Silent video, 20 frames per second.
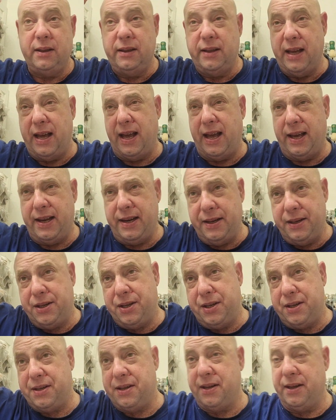the head is
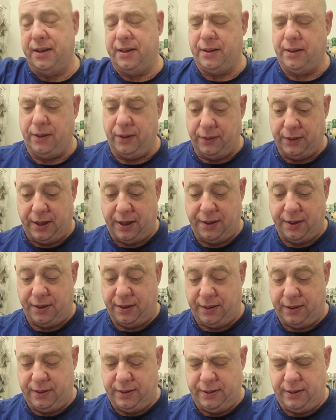just a whole nother